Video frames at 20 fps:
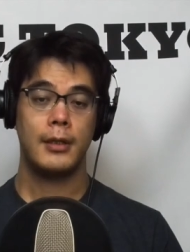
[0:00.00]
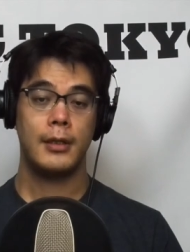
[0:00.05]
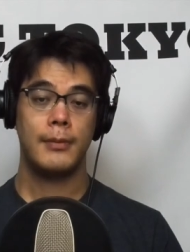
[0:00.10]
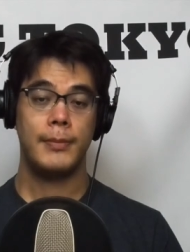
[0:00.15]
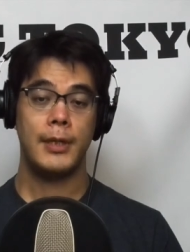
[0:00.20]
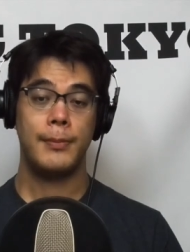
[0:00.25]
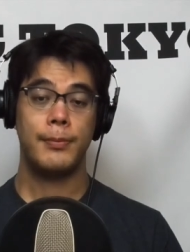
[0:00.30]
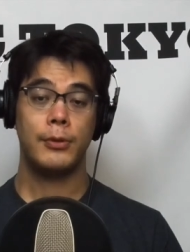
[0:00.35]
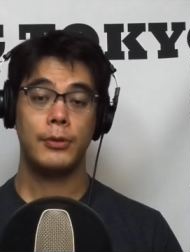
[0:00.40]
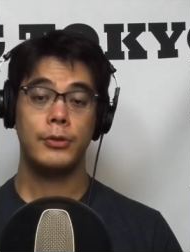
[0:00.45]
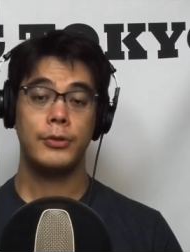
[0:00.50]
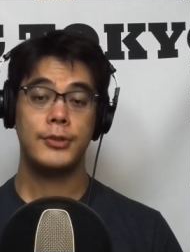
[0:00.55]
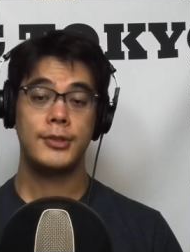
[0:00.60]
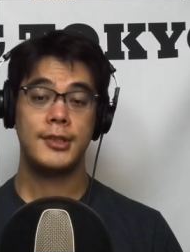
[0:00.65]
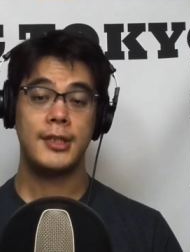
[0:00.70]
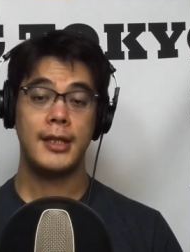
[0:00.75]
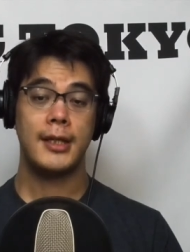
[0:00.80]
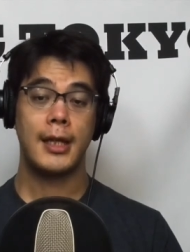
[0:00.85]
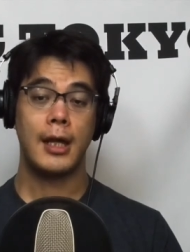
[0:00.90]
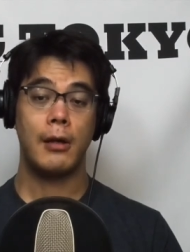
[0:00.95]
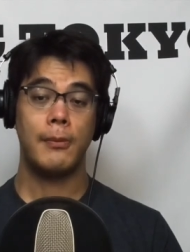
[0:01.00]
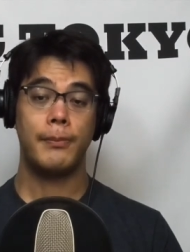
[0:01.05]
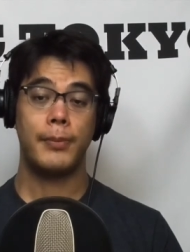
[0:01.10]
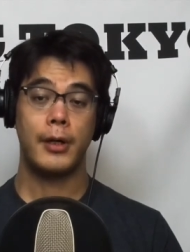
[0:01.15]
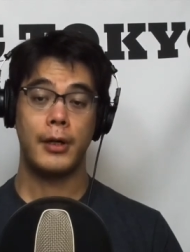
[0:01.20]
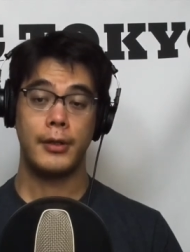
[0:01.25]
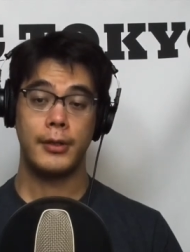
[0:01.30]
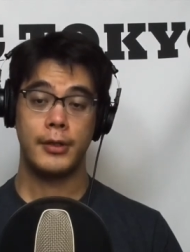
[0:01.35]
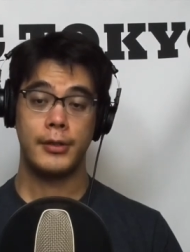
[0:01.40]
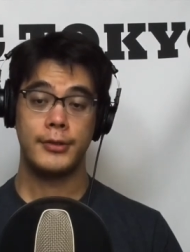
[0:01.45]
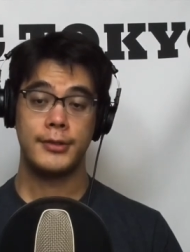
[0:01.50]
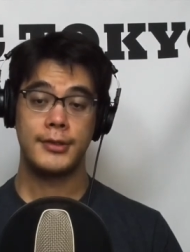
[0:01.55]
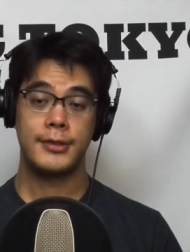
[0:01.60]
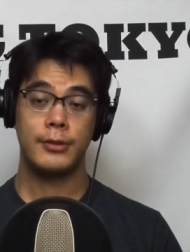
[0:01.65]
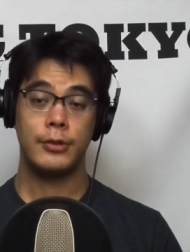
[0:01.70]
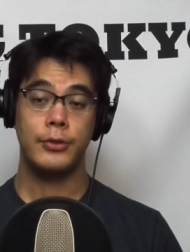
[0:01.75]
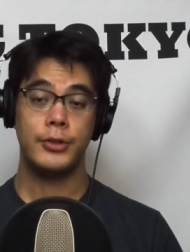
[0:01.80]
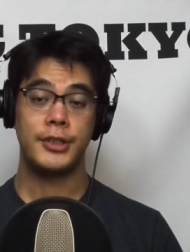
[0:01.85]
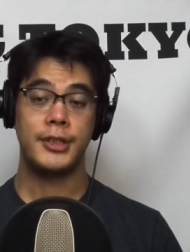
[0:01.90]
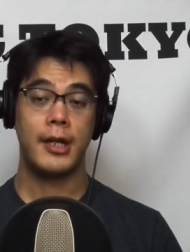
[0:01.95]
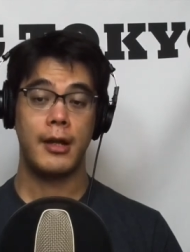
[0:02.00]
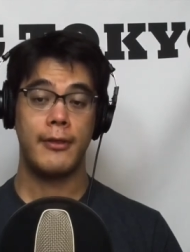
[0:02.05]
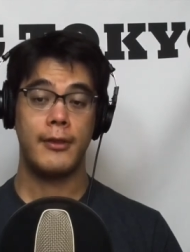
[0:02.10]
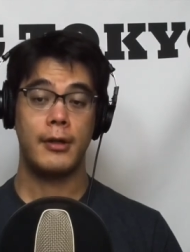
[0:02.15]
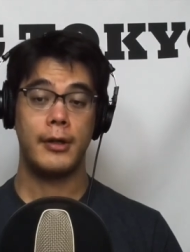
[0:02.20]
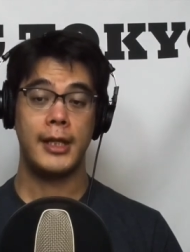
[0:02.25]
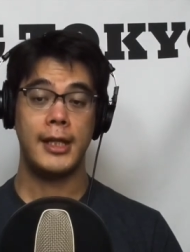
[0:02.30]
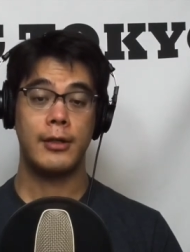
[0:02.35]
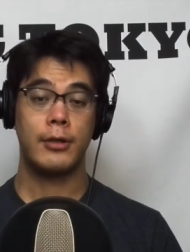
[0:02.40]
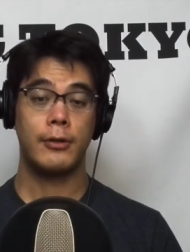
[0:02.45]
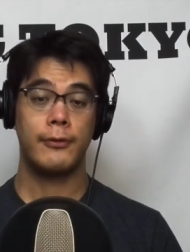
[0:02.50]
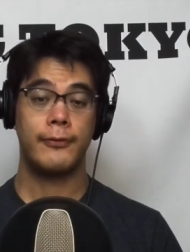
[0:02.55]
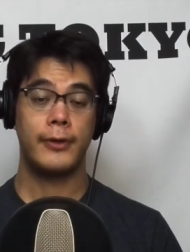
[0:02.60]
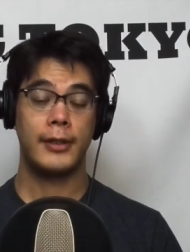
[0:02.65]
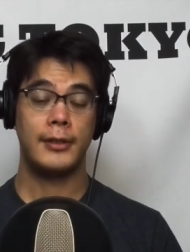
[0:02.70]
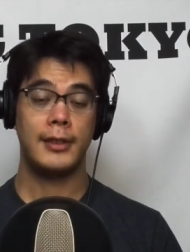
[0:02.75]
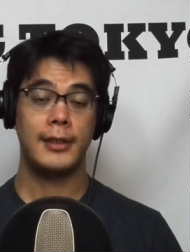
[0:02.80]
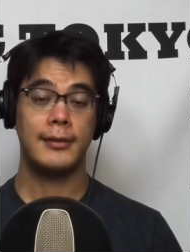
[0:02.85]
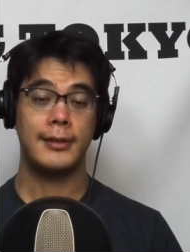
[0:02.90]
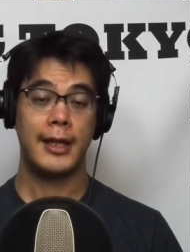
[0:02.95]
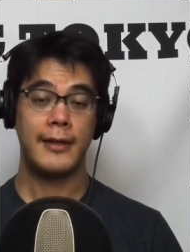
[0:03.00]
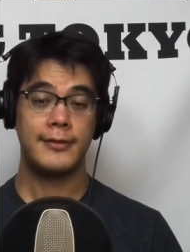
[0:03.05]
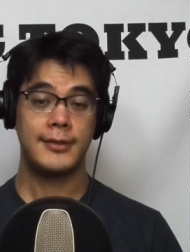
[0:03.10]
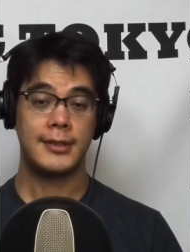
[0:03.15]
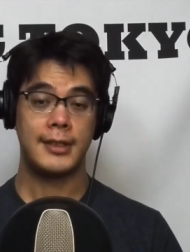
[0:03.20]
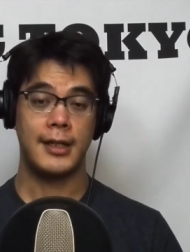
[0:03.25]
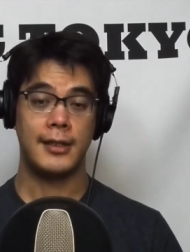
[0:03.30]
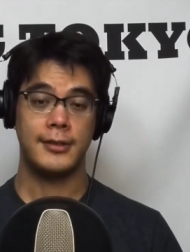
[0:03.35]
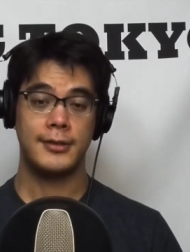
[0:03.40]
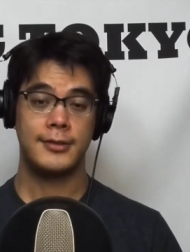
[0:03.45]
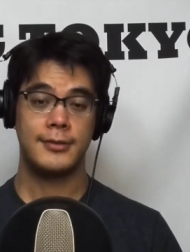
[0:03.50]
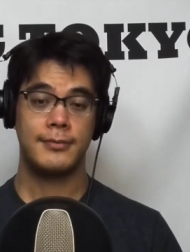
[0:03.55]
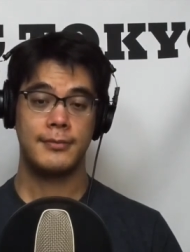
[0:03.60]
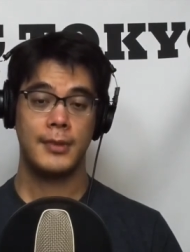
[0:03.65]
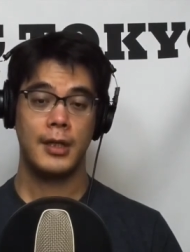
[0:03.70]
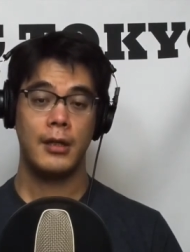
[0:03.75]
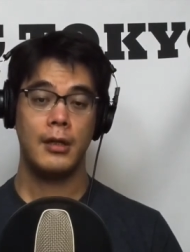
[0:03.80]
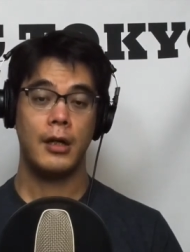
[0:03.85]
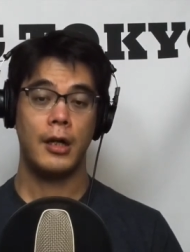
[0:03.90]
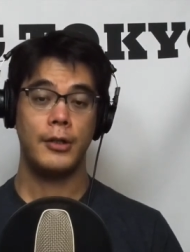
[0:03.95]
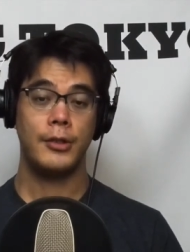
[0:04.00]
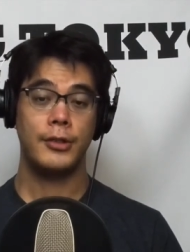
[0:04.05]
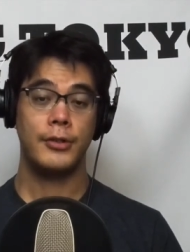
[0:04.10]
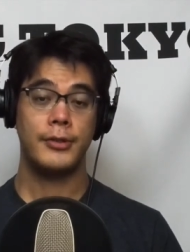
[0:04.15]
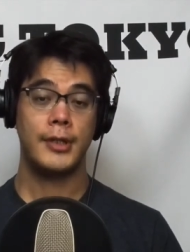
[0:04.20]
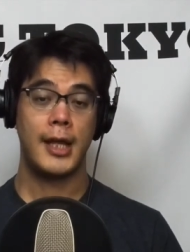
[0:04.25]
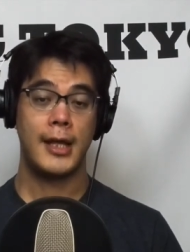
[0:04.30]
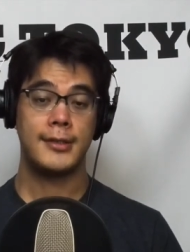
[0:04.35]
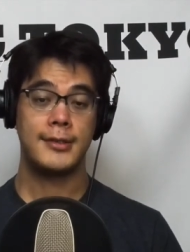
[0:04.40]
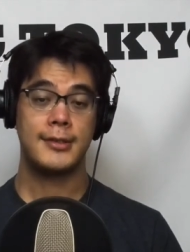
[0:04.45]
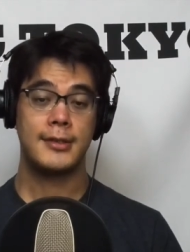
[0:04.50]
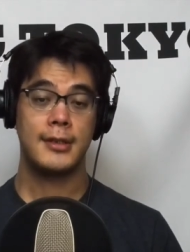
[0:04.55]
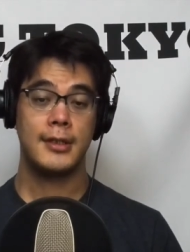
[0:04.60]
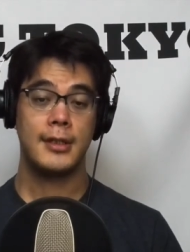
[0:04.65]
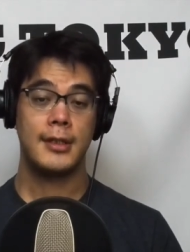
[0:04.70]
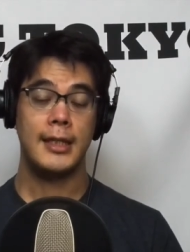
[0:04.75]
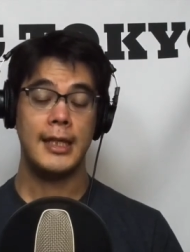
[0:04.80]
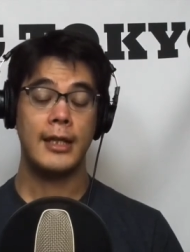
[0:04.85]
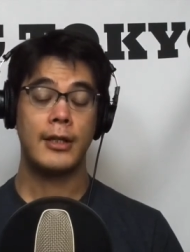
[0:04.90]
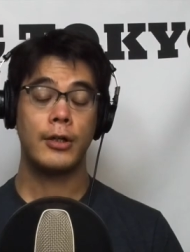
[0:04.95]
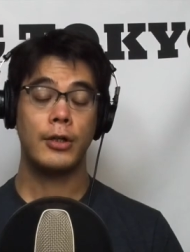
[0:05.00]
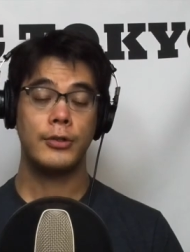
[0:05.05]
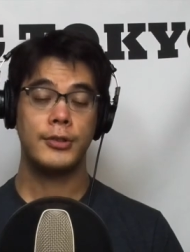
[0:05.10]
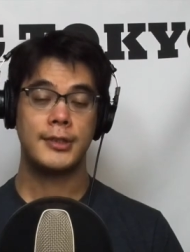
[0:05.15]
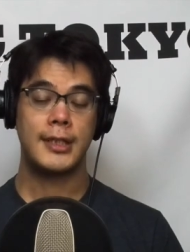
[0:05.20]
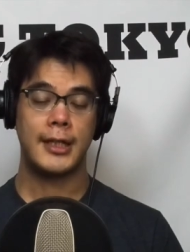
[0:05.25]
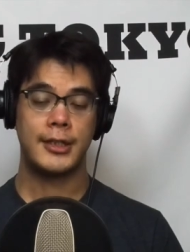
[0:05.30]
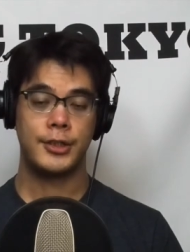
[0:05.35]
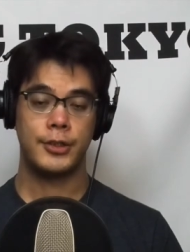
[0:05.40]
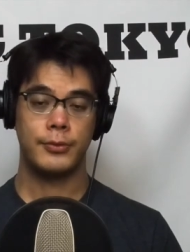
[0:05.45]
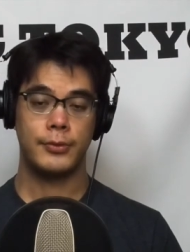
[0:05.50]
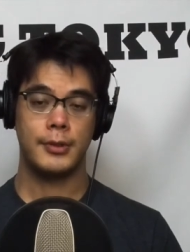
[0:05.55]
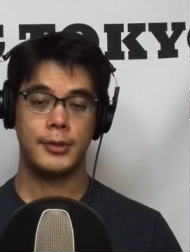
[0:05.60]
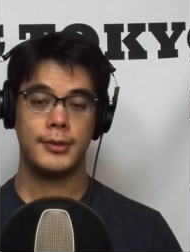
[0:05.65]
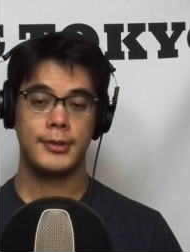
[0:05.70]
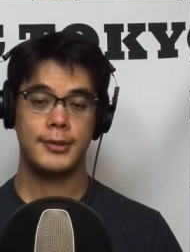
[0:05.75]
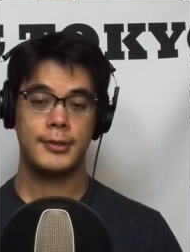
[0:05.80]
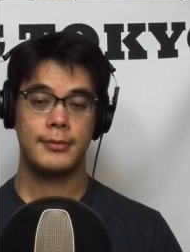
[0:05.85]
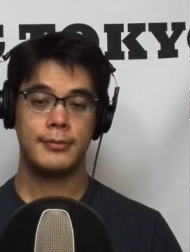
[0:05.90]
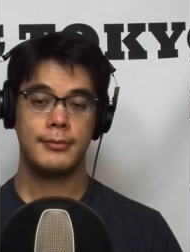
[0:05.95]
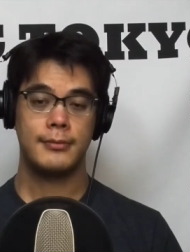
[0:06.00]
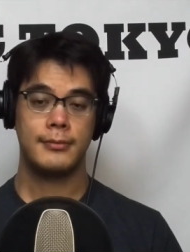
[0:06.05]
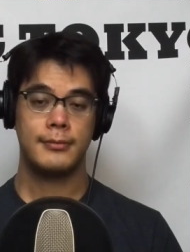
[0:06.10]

People who seek out partners who share their eco friendly lifestyles are known as ecosexuals.